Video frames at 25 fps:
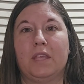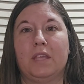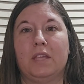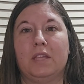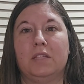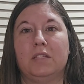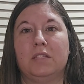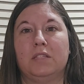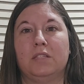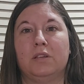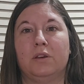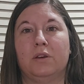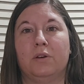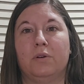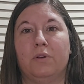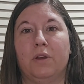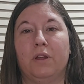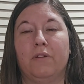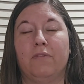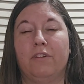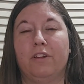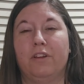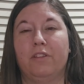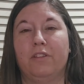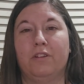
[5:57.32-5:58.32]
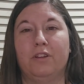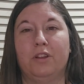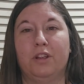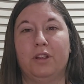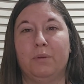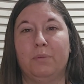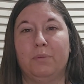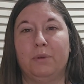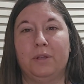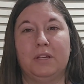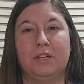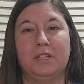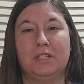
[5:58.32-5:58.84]
So every other year,
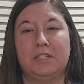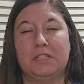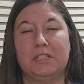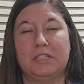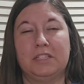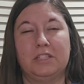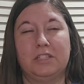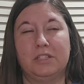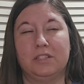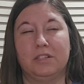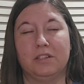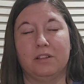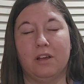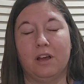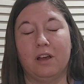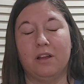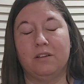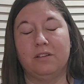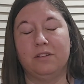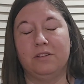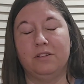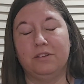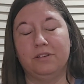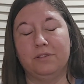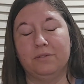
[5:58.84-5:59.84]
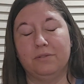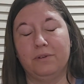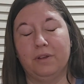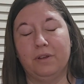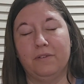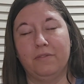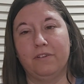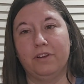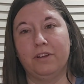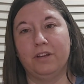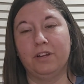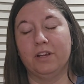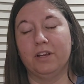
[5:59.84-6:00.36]
because it's just a lot to do
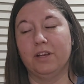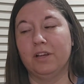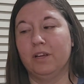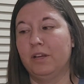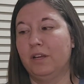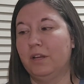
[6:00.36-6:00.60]
every year.